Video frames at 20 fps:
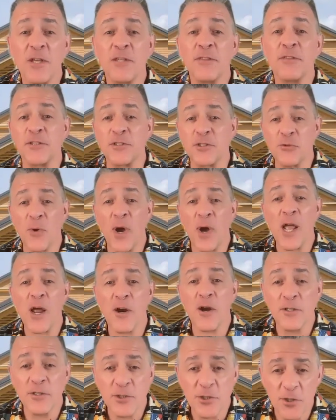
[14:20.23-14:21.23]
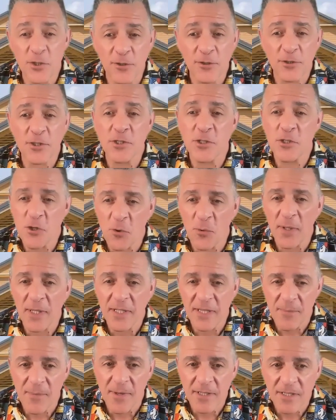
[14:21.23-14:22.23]
to try our church during
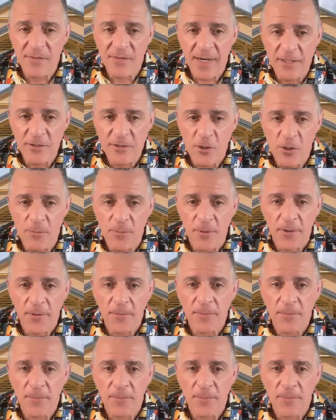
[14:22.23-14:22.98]
the month of October.